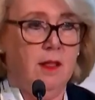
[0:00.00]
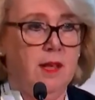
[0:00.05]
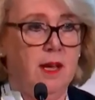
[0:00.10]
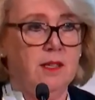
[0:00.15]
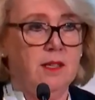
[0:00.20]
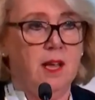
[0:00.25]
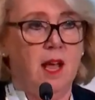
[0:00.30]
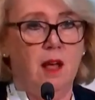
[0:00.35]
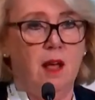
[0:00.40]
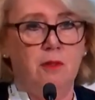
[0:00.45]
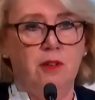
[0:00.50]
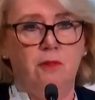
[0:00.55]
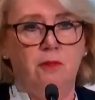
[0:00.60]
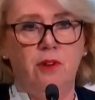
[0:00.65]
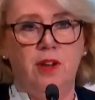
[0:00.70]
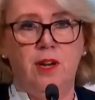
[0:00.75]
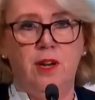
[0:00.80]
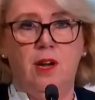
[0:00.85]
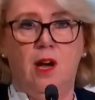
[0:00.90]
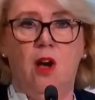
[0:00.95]
And that's how the
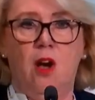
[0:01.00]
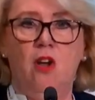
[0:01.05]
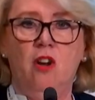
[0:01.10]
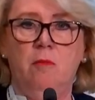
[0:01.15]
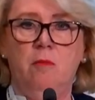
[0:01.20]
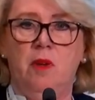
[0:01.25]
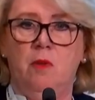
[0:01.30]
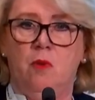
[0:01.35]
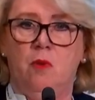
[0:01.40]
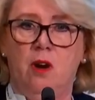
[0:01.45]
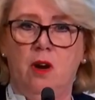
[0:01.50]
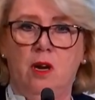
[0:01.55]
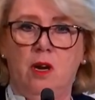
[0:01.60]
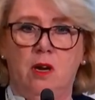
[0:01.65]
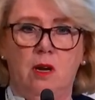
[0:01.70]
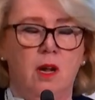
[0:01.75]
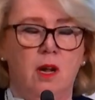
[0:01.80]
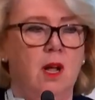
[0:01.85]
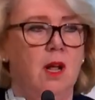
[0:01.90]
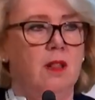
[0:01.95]
green economy
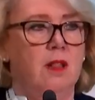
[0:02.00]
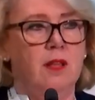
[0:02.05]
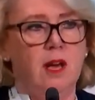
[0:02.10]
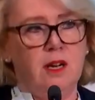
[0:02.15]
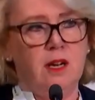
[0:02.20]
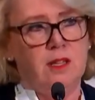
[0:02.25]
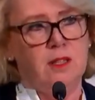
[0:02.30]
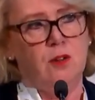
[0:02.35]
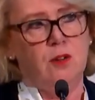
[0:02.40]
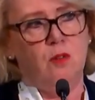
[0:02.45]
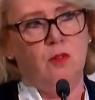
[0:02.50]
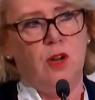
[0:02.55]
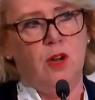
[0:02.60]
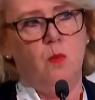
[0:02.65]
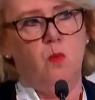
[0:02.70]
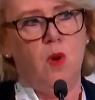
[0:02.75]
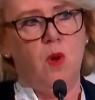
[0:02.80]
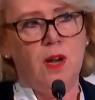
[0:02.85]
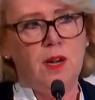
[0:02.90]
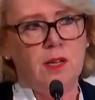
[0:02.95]
works. That is
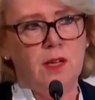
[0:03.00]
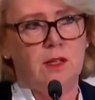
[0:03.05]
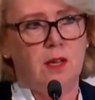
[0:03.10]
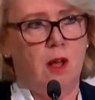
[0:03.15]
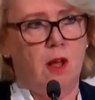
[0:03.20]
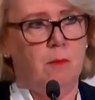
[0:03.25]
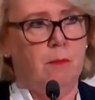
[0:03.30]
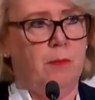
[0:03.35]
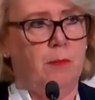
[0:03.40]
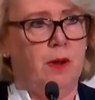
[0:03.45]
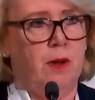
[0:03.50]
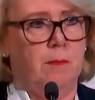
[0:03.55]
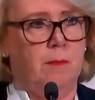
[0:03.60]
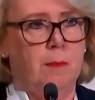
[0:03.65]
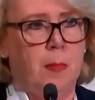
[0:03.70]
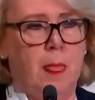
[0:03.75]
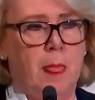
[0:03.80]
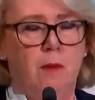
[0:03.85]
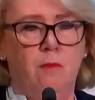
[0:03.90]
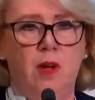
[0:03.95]
only one example.
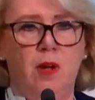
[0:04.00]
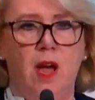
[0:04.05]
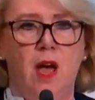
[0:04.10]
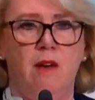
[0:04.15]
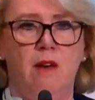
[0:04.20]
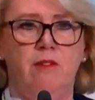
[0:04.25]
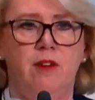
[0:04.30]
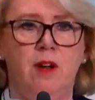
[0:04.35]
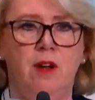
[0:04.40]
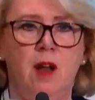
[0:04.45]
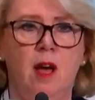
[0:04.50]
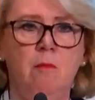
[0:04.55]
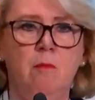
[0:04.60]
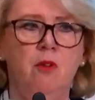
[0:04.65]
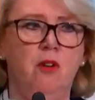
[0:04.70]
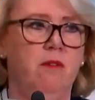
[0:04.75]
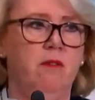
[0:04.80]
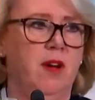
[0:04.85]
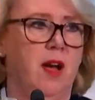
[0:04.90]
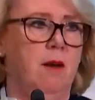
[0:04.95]
We have a
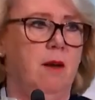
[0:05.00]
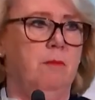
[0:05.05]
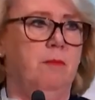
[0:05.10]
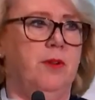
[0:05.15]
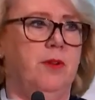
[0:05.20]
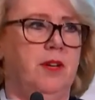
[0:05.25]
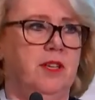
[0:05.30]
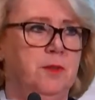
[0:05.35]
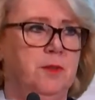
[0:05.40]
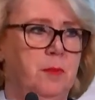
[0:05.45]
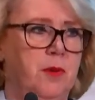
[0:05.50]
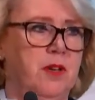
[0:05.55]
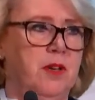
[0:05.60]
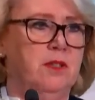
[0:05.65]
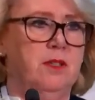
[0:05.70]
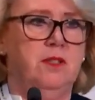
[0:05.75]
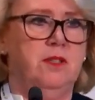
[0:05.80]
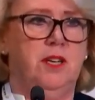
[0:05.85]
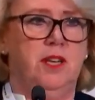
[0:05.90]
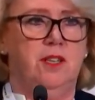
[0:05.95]
number of companies
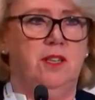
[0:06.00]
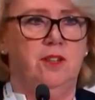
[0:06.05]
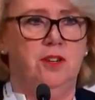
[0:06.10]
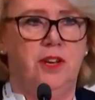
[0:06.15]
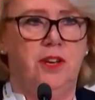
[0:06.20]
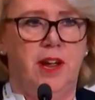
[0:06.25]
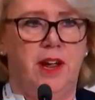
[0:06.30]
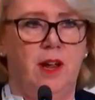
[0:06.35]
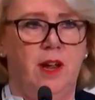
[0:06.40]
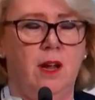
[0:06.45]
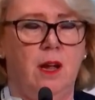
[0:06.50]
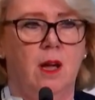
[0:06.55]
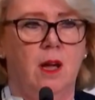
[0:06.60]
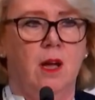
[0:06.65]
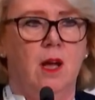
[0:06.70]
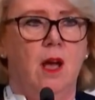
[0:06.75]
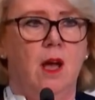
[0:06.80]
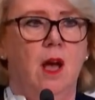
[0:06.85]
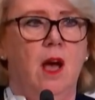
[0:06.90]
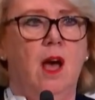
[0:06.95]
present here today
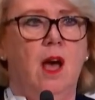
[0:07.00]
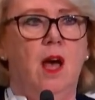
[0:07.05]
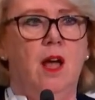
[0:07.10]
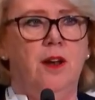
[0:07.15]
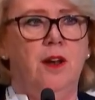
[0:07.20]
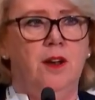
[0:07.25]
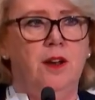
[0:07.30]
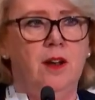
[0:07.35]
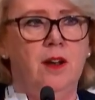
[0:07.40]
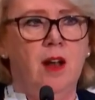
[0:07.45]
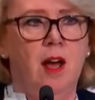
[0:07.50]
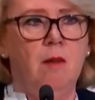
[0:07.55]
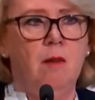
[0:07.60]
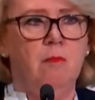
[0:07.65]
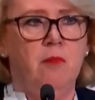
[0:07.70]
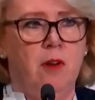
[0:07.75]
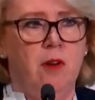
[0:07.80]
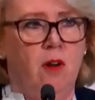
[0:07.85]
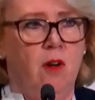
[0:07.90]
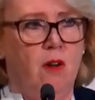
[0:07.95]
and a
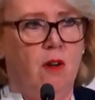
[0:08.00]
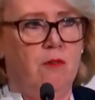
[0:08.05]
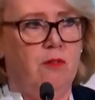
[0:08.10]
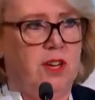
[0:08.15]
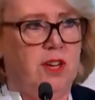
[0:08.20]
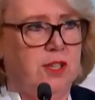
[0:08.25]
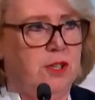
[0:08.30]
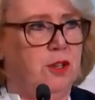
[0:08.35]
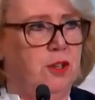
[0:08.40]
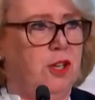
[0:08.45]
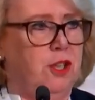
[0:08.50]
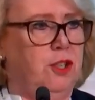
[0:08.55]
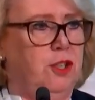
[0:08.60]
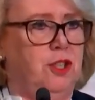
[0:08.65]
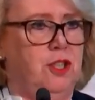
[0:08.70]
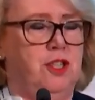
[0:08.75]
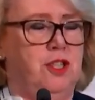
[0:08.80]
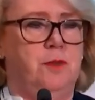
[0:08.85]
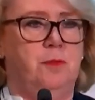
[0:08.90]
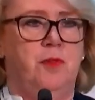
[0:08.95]
number of
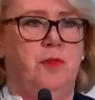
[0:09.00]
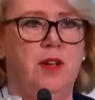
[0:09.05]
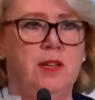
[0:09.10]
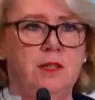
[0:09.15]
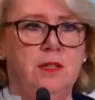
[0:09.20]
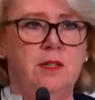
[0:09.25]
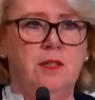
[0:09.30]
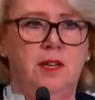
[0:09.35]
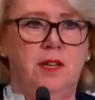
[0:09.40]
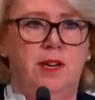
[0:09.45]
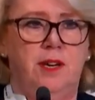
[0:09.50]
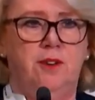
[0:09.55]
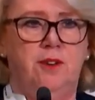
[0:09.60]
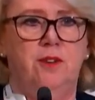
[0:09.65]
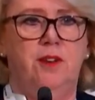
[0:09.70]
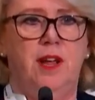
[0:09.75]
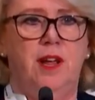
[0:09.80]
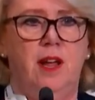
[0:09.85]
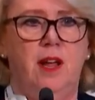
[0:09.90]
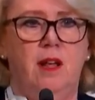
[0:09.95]
researchers present here
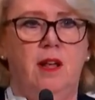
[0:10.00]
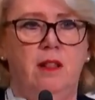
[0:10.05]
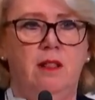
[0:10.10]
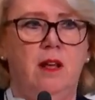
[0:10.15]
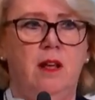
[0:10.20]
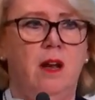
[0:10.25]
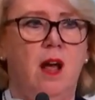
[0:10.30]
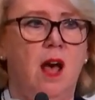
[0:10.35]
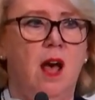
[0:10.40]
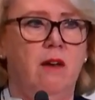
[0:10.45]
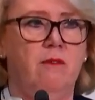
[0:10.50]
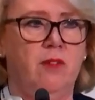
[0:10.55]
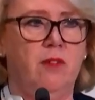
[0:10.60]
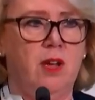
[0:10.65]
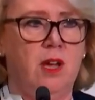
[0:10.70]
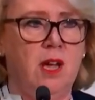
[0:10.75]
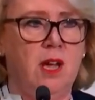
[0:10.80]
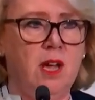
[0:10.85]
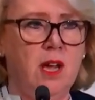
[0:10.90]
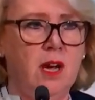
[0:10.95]
today that have
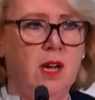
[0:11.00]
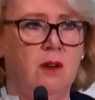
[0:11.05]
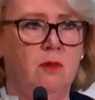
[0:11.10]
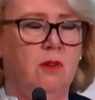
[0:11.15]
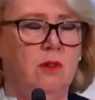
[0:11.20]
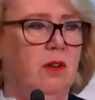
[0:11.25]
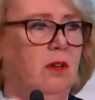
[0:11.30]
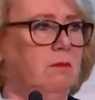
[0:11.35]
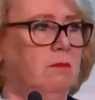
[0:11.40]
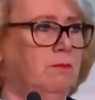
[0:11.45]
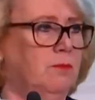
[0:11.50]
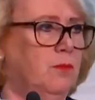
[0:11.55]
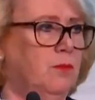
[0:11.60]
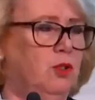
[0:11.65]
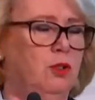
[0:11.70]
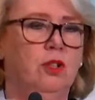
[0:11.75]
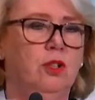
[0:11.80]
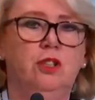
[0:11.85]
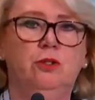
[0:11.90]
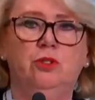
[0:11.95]
equal
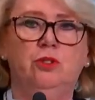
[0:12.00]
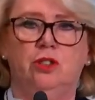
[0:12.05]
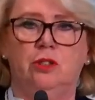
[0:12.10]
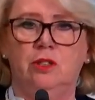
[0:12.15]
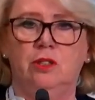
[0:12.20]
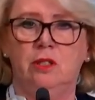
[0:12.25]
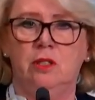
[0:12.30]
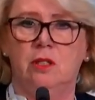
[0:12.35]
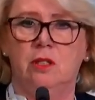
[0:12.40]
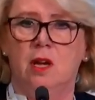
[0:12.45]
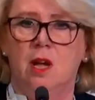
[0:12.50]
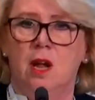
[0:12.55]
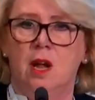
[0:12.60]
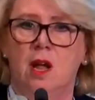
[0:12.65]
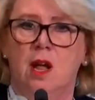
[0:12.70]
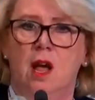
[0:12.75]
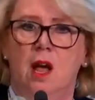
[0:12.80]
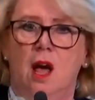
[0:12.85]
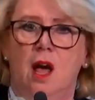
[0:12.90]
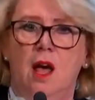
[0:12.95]
solutions
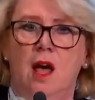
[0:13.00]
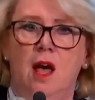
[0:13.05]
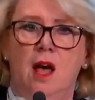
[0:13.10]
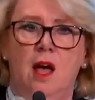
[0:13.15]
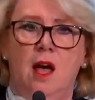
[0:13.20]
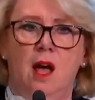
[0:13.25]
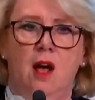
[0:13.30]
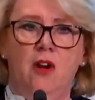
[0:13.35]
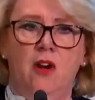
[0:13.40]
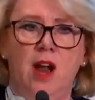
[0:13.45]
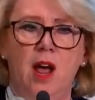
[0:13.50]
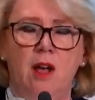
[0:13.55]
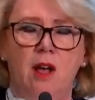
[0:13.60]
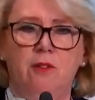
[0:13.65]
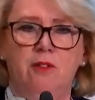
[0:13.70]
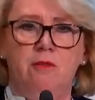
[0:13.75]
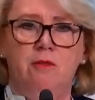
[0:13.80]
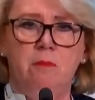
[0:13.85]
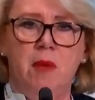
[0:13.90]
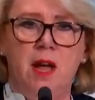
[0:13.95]
on
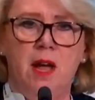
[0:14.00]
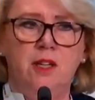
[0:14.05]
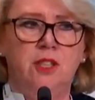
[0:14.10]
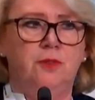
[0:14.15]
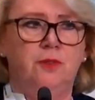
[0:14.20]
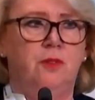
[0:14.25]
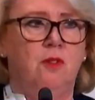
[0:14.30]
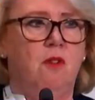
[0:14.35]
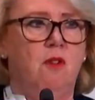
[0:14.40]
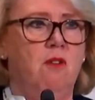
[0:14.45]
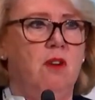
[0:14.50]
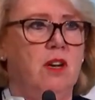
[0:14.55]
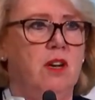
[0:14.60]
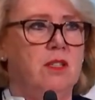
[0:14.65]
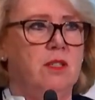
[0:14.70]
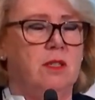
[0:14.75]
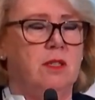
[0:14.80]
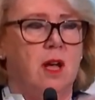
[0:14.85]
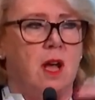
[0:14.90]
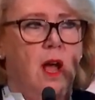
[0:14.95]
how to manage
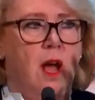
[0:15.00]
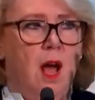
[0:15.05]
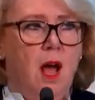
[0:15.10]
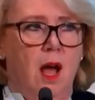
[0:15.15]
forests,